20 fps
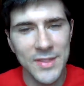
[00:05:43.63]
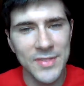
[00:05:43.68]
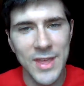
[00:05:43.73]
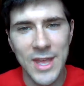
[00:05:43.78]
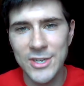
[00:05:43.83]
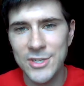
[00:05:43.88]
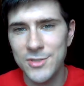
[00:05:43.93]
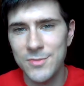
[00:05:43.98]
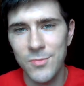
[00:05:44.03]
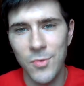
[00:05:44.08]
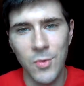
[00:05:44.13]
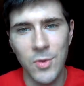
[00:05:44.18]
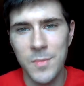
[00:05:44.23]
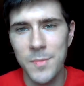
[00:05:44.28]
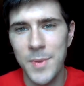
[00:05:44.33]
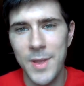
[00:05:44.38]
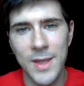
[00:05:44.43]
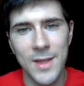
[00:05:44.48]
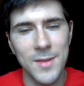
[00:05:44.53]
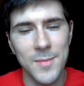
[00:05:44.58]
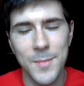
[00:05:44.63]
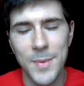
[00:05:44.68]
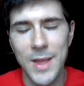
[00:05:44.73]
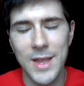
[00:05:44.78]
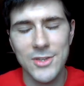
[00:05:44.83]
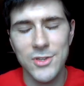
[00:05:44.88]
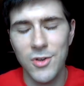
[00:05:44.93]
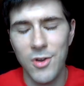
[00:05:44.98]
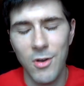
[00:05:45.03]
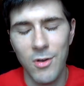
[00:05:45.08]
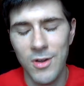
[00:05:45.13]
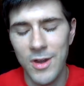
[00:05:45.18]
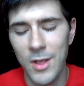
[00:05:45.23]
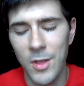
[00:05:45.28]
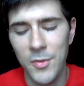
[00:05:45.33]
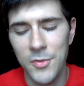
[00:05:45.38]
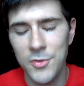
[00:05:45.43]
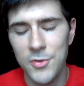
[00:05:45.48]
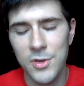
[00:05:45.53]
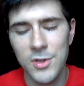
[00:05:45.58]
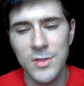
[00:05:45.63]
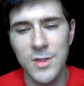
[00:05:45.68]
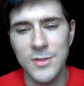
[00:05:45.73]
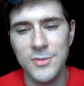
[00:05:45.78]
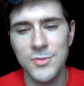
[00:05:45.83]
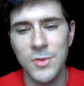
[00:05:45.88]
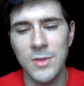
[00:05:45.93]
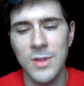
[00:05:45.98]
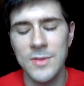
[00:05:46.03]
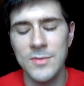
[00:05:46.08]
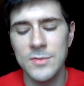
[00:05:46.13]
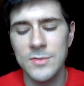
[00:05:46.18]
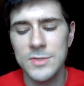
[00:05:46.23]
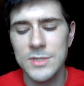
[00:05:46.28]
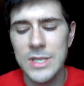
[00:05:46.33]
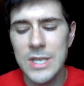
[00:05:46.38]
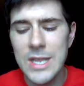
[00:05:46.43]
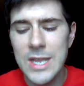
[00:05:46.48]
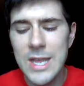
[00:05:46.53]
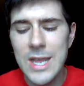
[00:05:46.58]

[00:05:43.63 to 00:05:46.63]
That won't impact your heart health or your cholesterol levels.